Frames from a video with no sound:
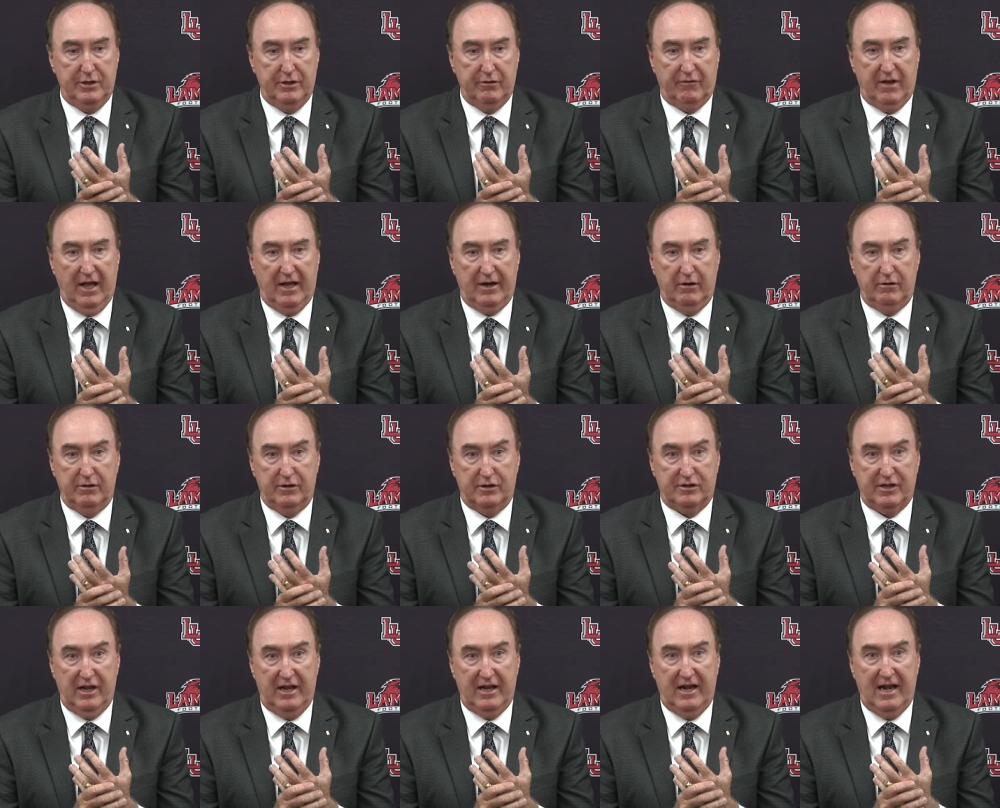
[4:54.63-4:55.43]
you've got to
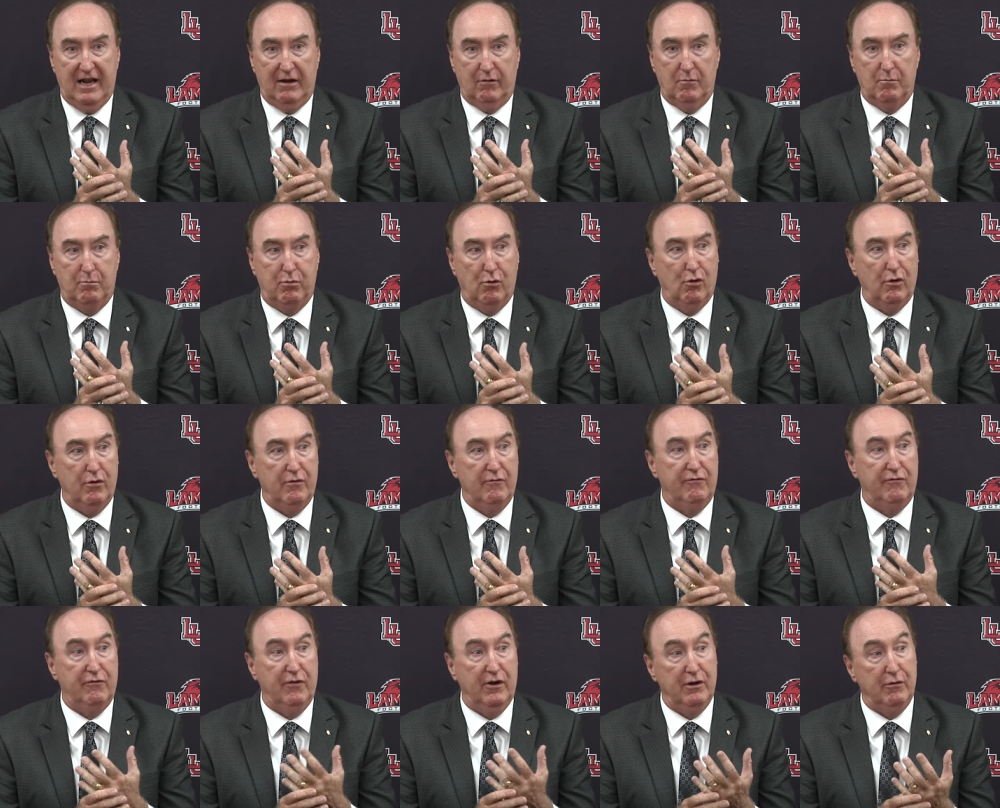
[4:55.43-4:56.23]
understand how
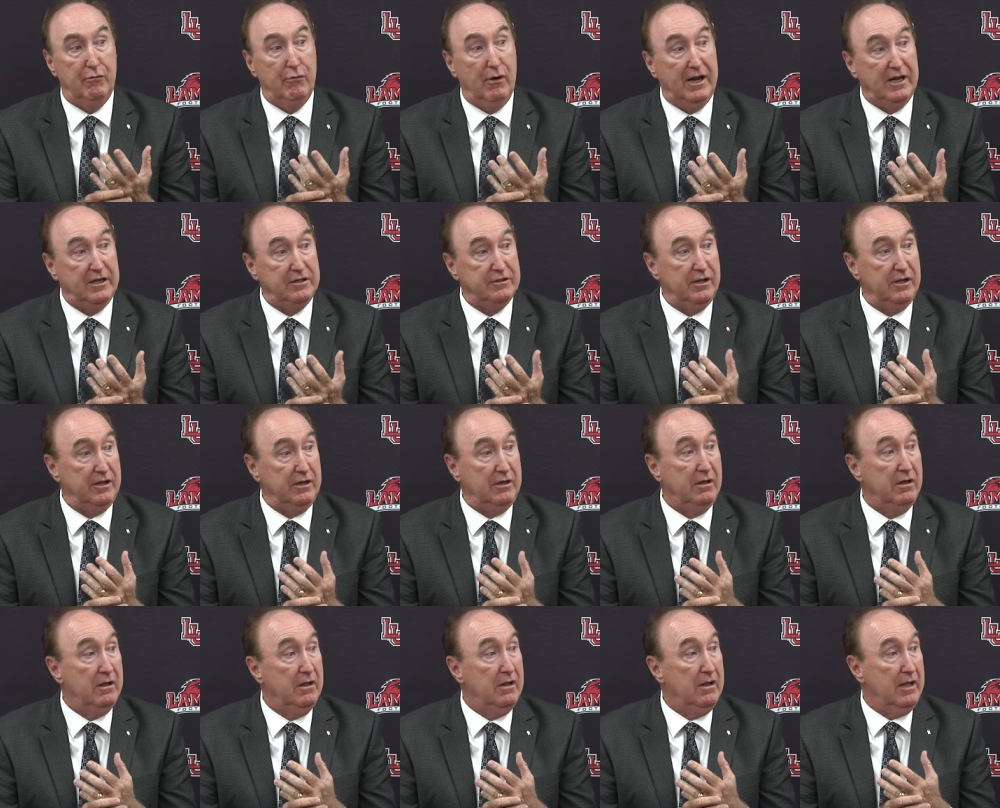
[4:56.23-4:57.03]
important fundraising
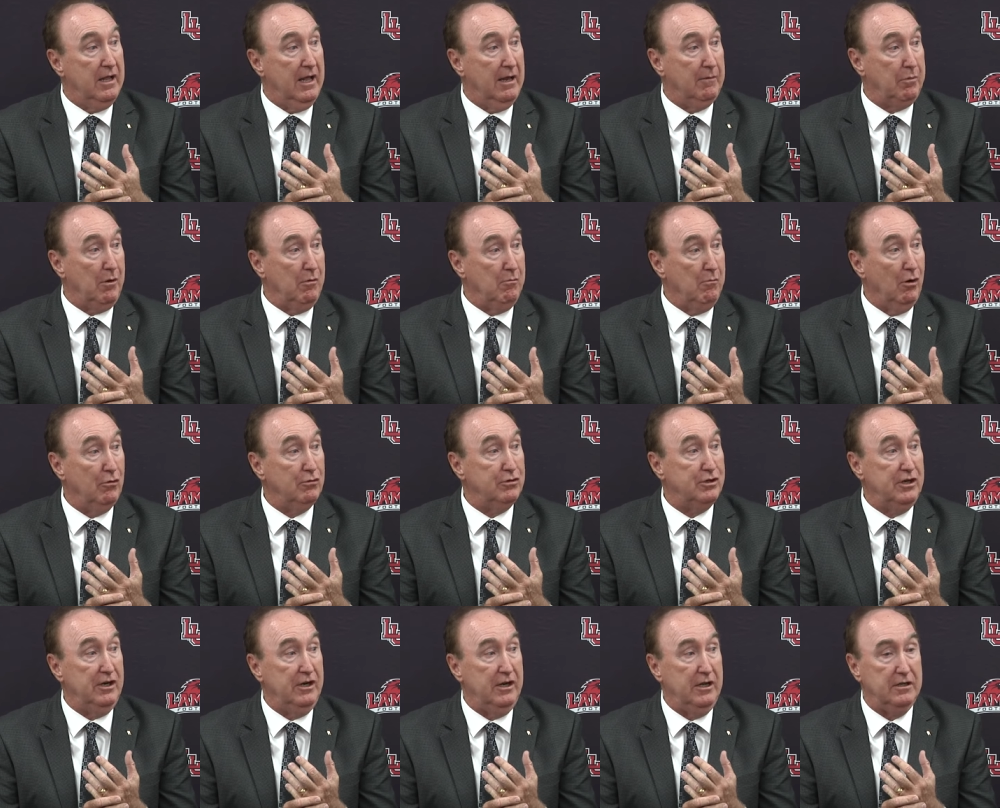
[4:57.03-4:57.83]
and
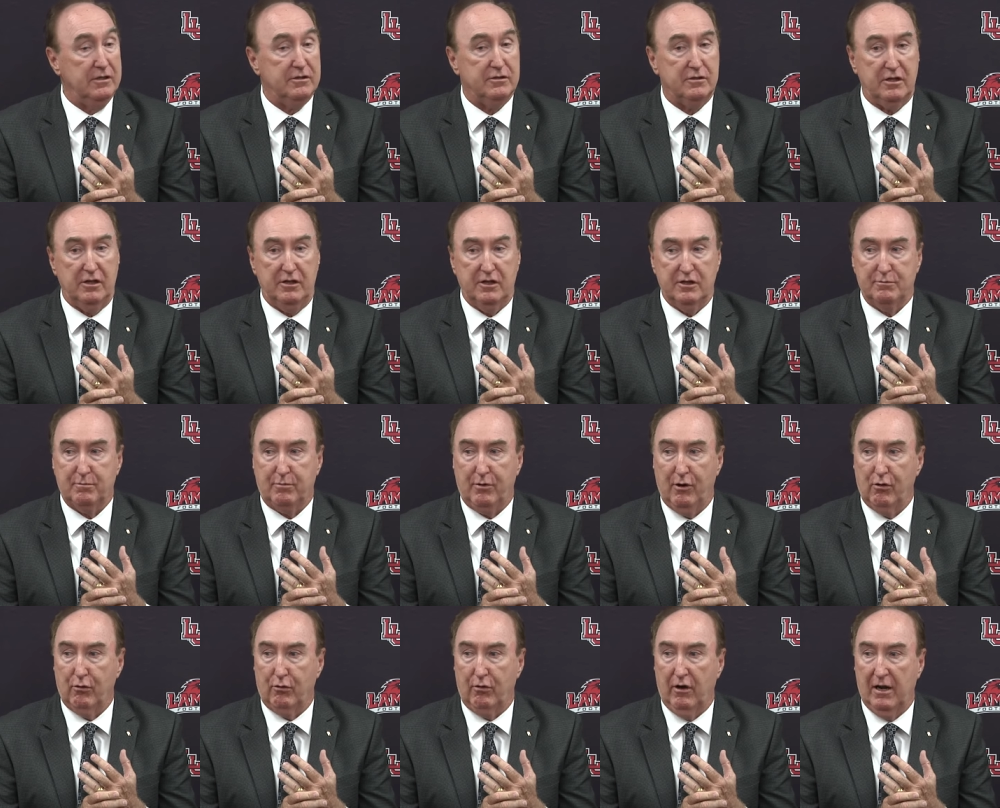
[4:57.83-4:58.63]
promotion is to this
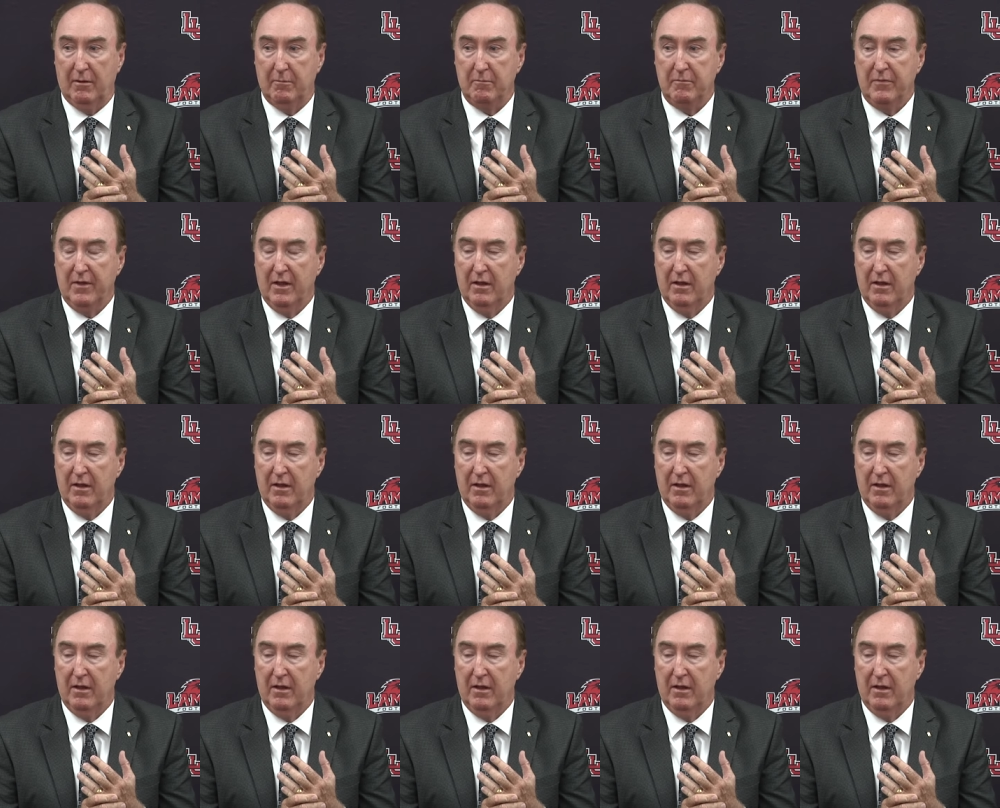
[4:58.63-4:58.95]
program.